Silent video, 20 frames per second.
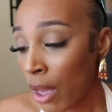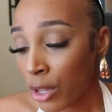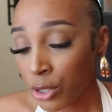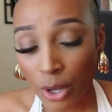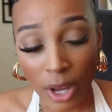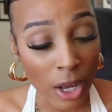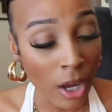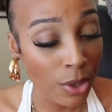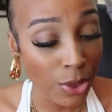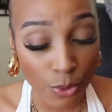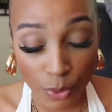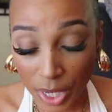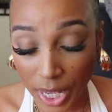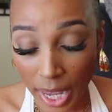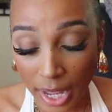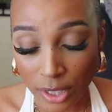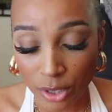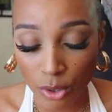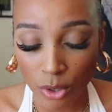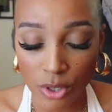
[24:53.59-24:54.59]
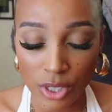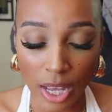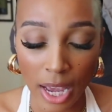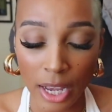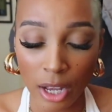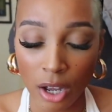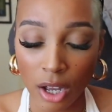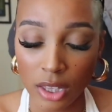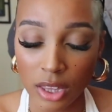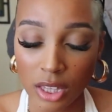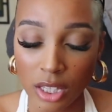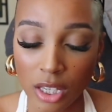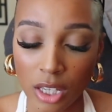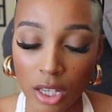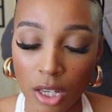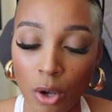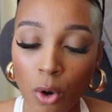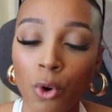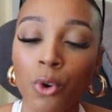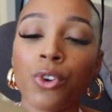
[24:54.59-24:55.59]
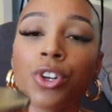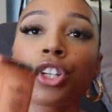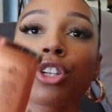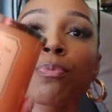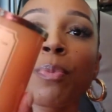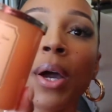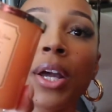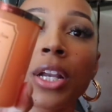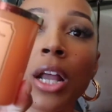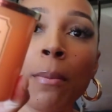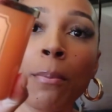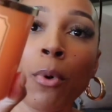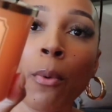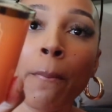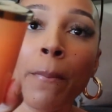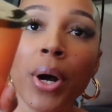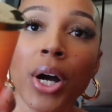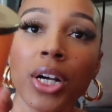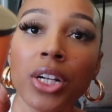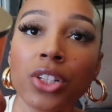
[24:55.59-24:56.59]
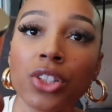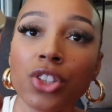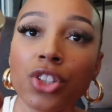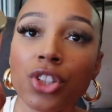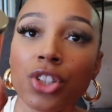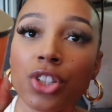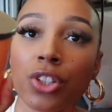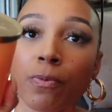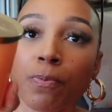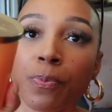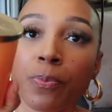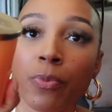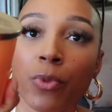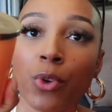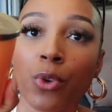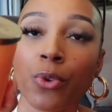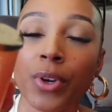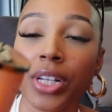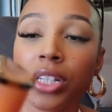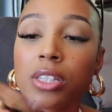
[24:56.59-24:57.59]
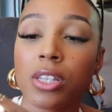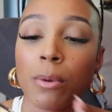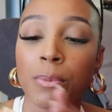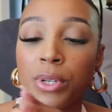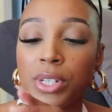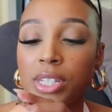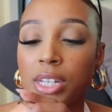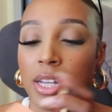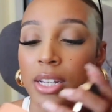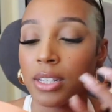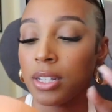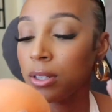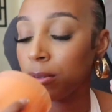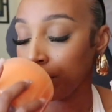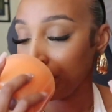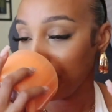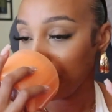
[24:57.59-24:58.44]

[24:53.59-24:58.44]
so i got three candles i got the orange pineapple punch great summer scent